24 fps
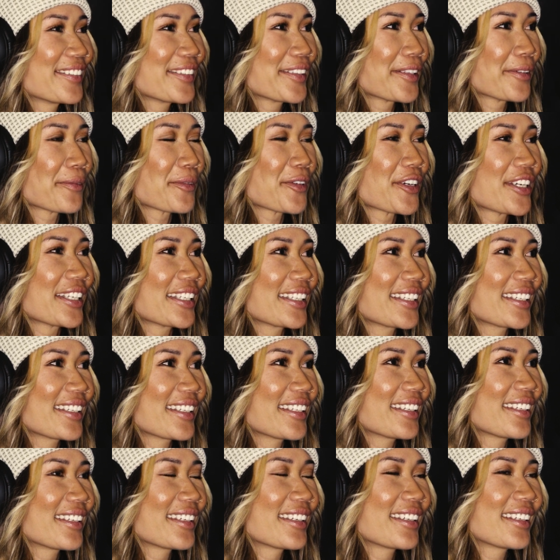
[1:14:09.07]
We love
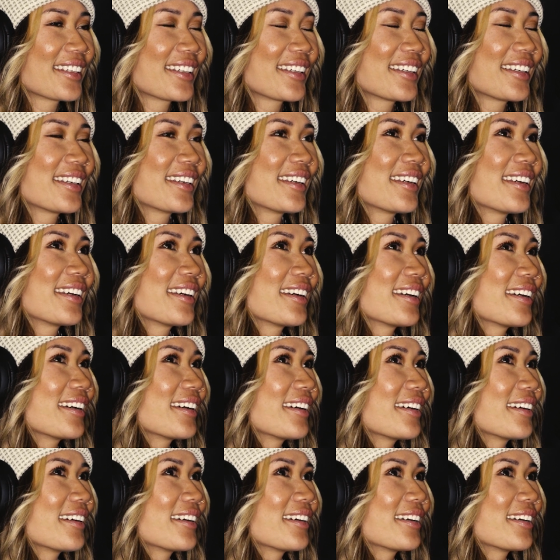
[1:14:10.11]
Miranda.
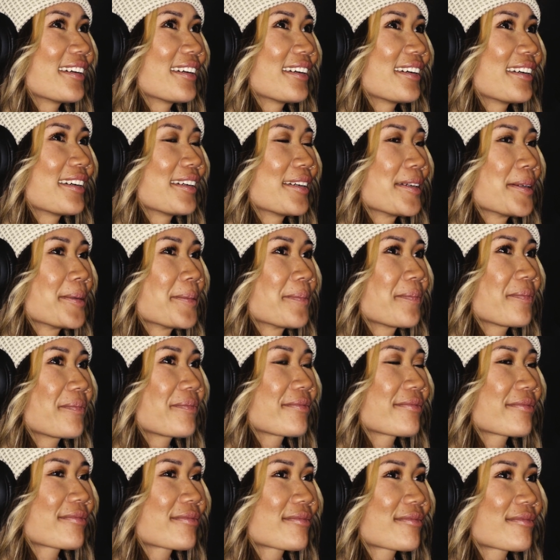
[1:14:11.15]

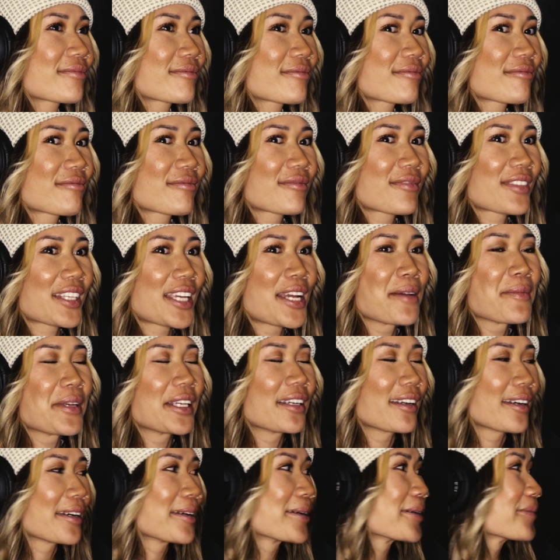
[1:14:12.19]
I
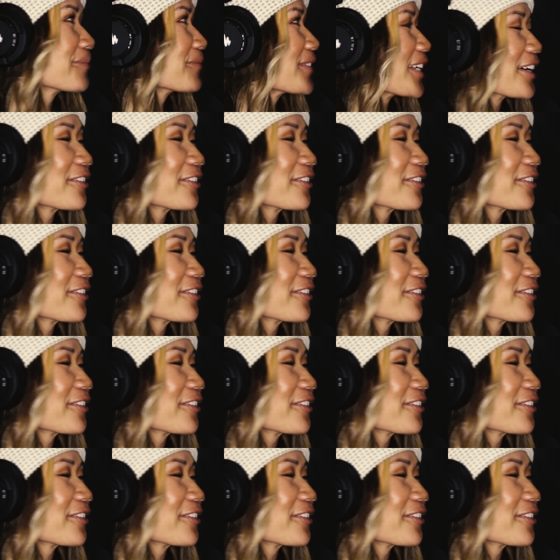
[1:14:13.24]
mean, I'm